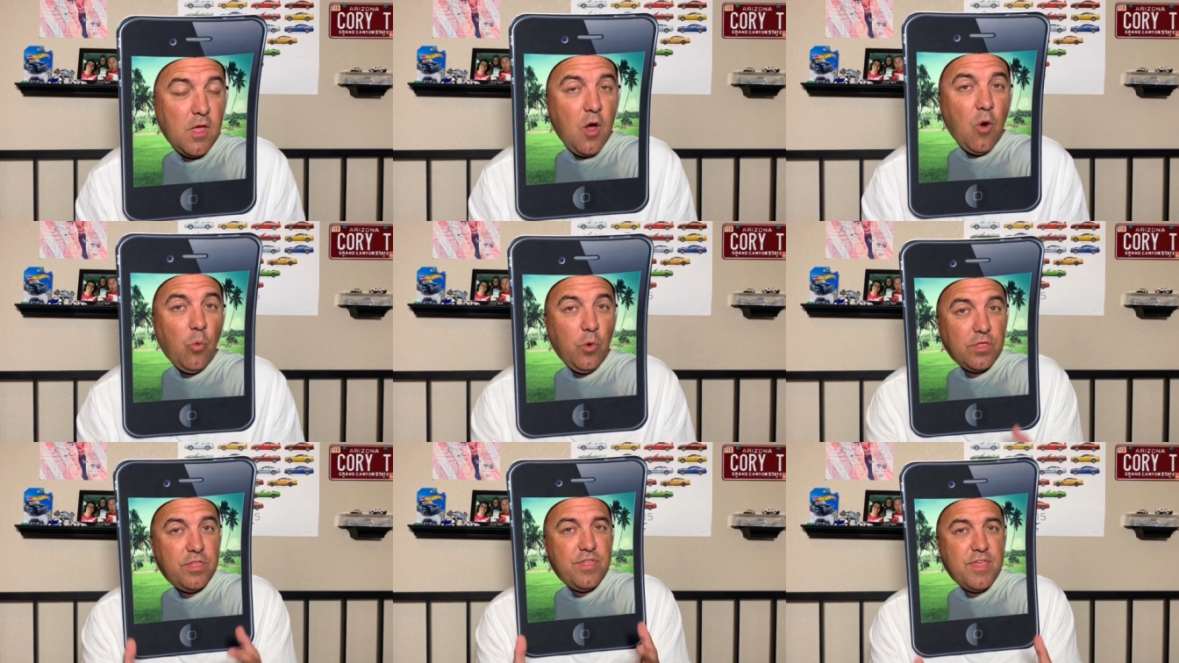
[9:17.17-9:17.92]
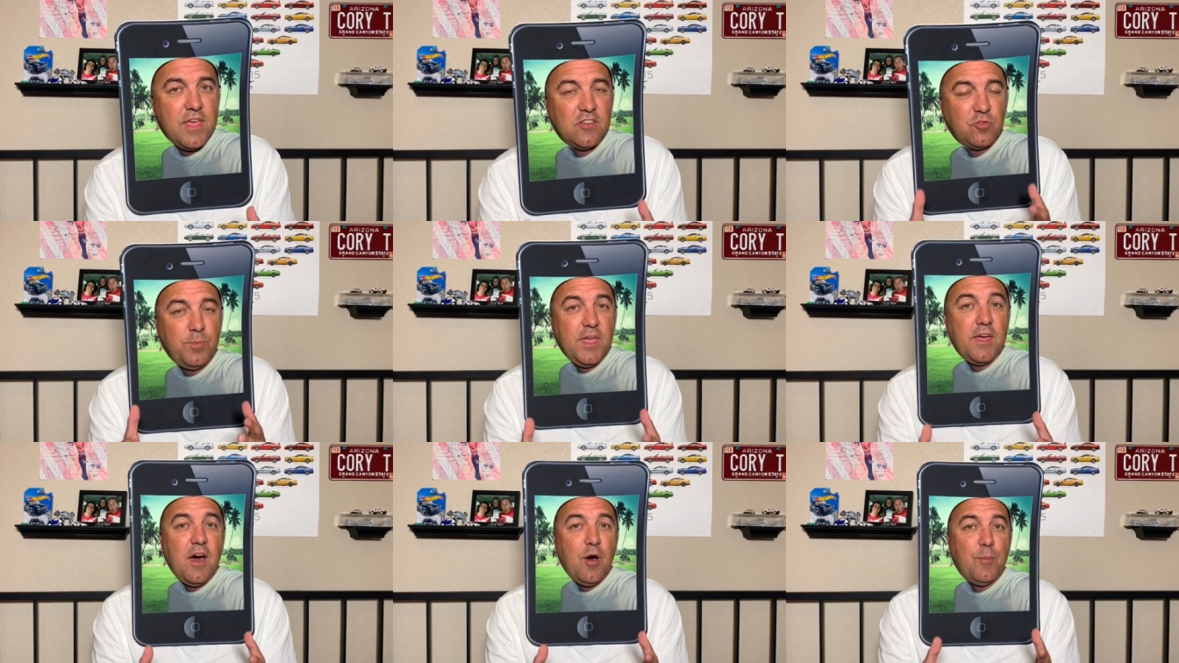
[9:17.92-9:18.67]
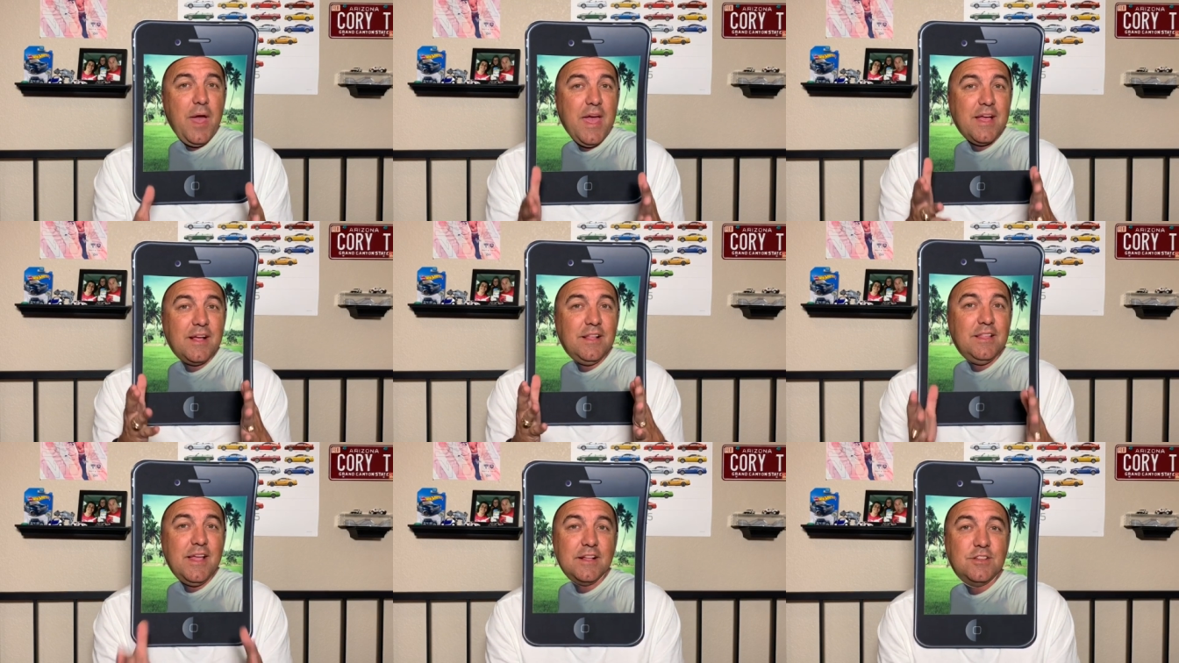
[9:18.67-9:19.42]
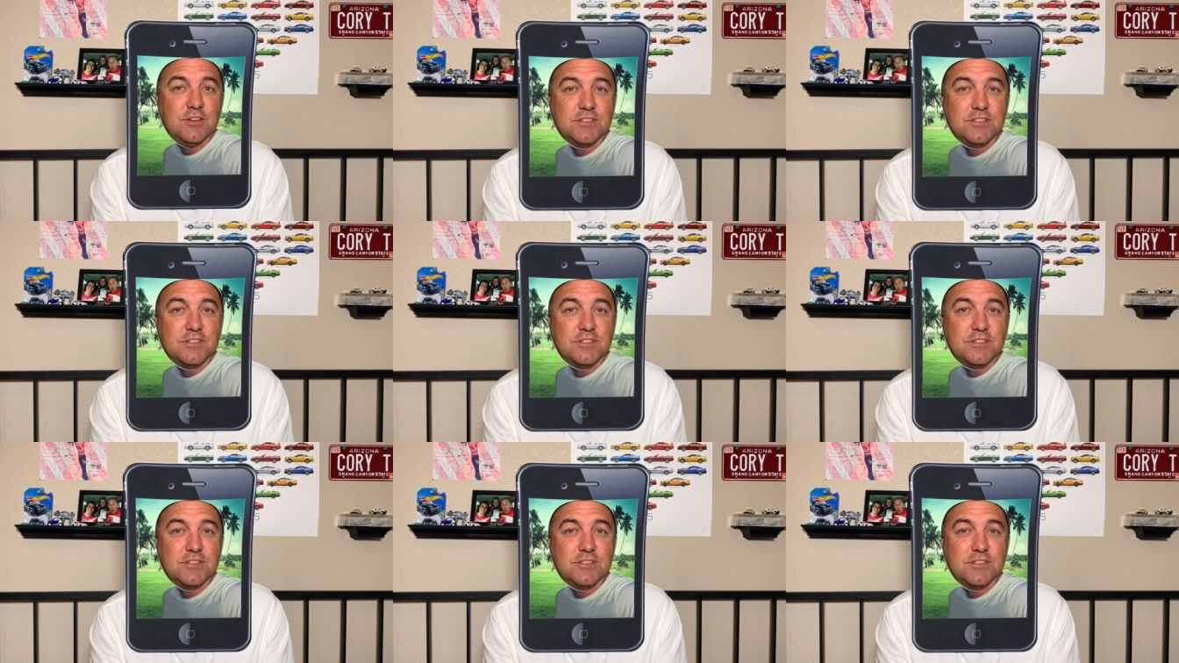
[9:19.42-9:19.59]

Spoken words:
Will this become a collector's